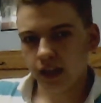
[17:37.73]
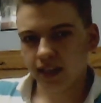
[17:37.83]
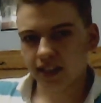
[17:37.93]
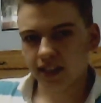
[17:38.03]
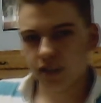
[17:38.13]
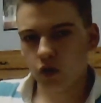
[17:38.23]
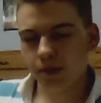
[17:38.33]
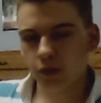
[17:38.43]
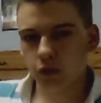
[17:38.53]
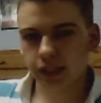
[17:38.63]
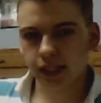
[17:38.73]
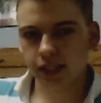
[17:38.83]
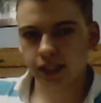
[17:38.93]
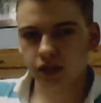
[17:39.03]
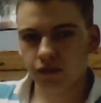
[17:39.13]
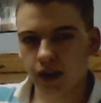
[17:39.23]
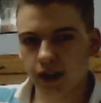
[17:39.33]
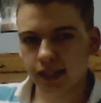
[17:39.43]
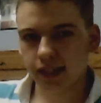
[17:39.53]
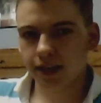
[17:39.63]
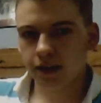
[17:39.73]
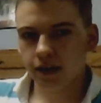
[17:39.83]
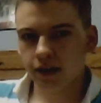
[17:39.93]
is that the format really isn't defined yet.